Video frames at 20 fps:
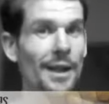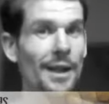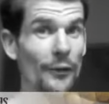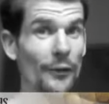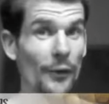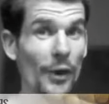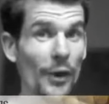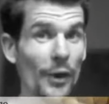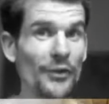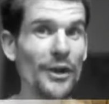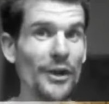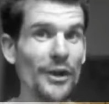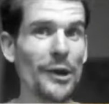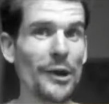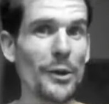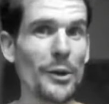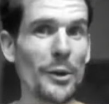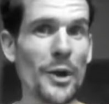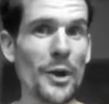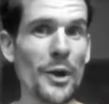First
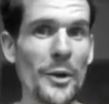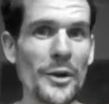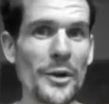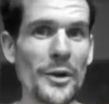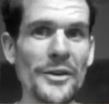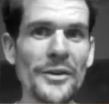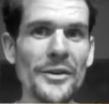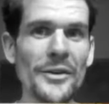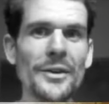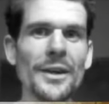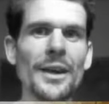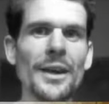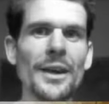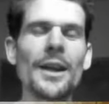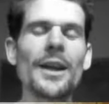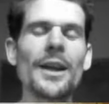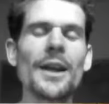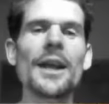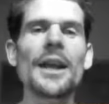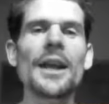secret, you want to know what it is?
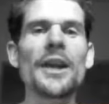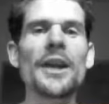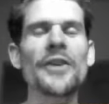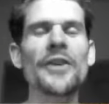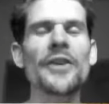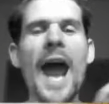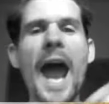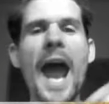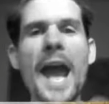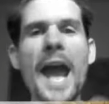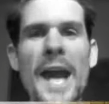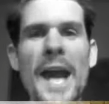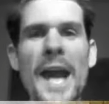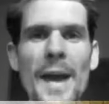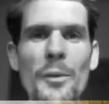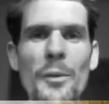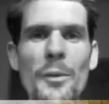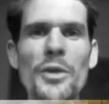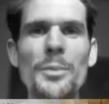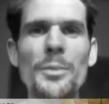Is hang
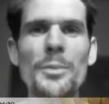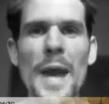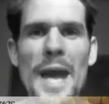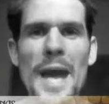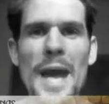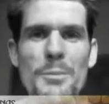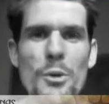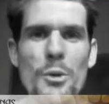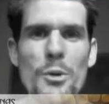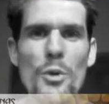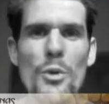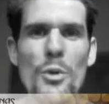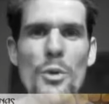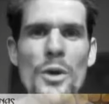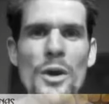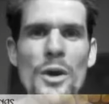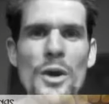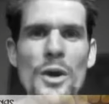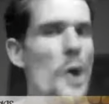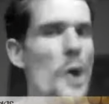out with people
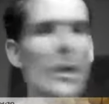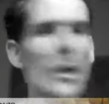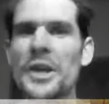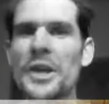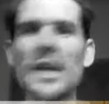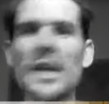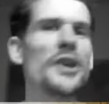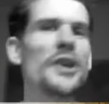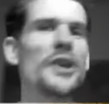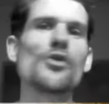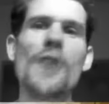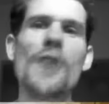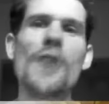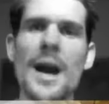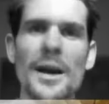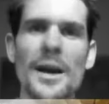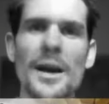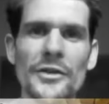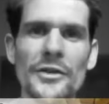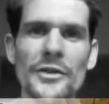who can kick your
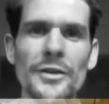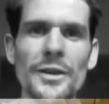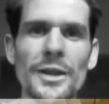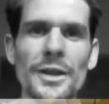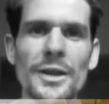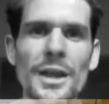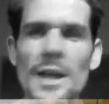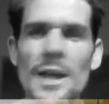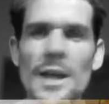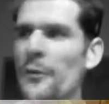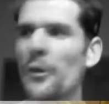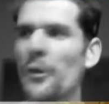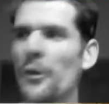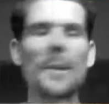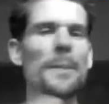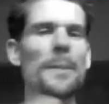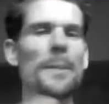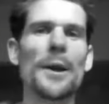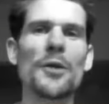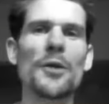ass. If you want
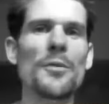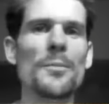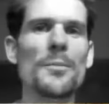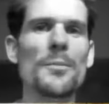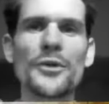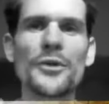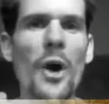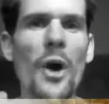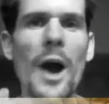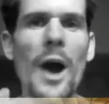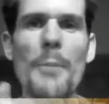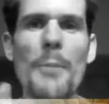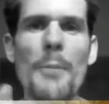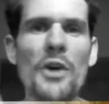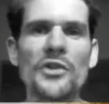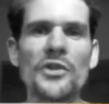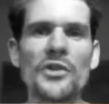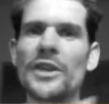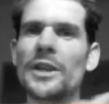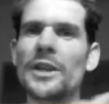to be better in Thai
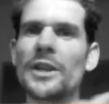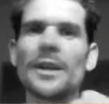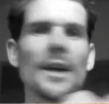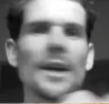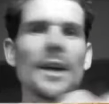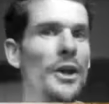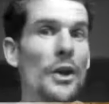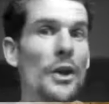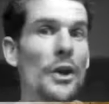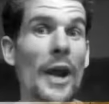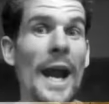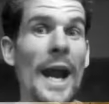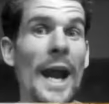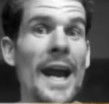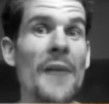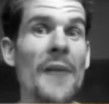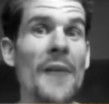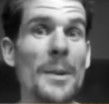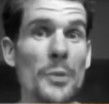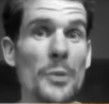boxing, you got to
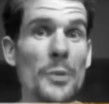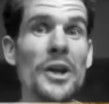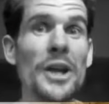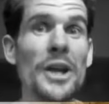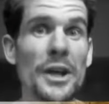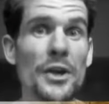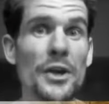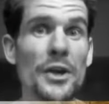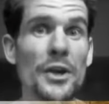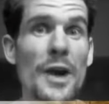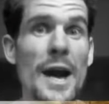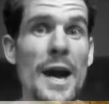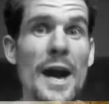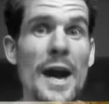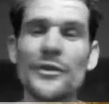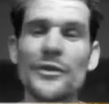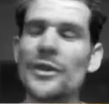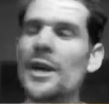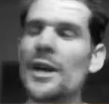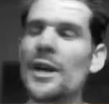hang out with people who can kick your
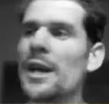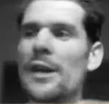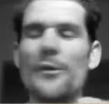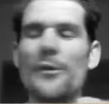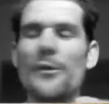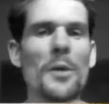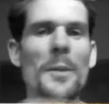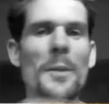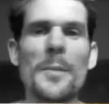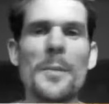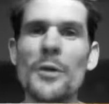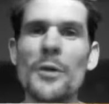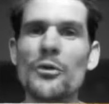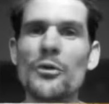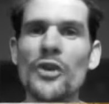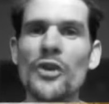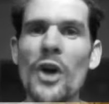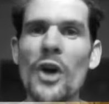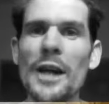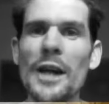ass. If you want to be better in
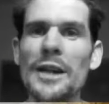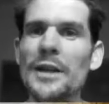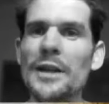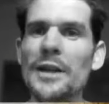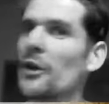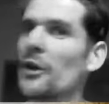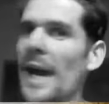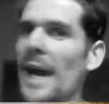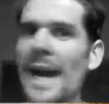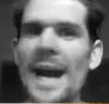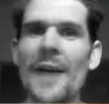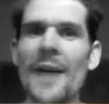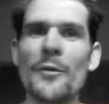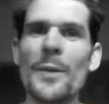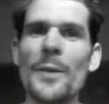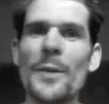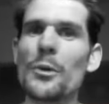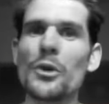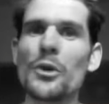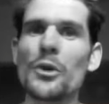cycling, you got to hang out with
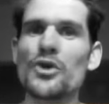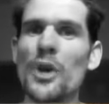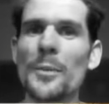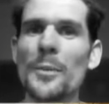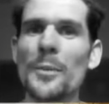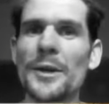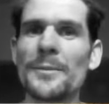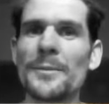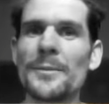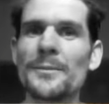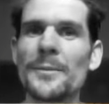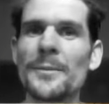people who can drop you.